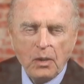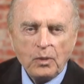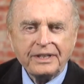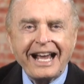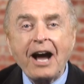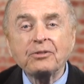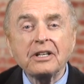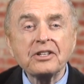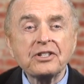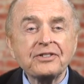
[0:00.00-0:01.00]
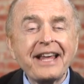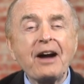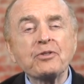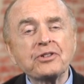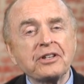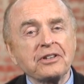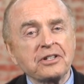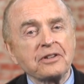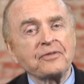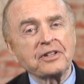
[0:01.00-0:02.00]
With countless
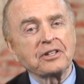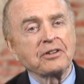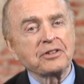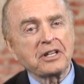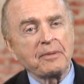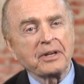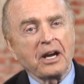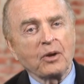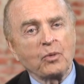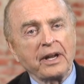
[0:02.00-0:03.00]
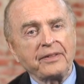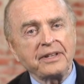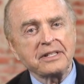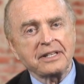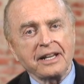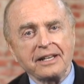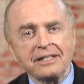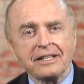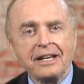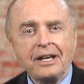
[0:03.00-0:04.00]
thousands of visitors coming our way these
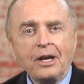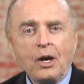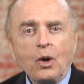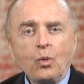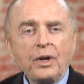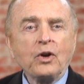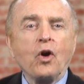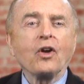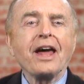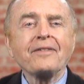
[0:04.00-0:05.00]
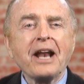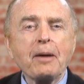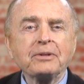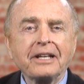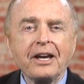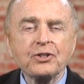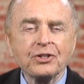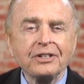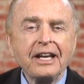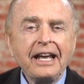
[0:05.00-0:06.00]
days, we all have an
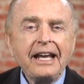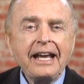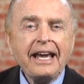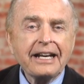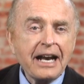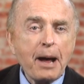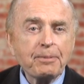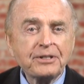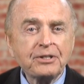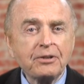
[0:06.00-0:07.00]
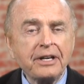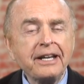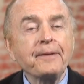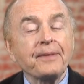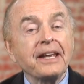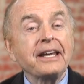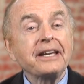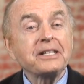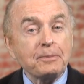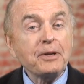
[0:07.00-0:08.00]
obligation and an opportunity
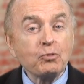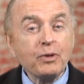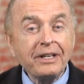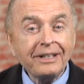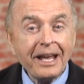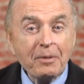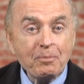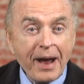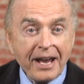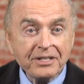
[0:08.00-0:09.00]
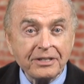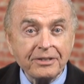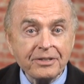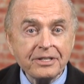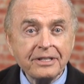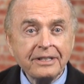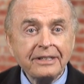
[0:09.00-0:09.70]
to be real ambassadors.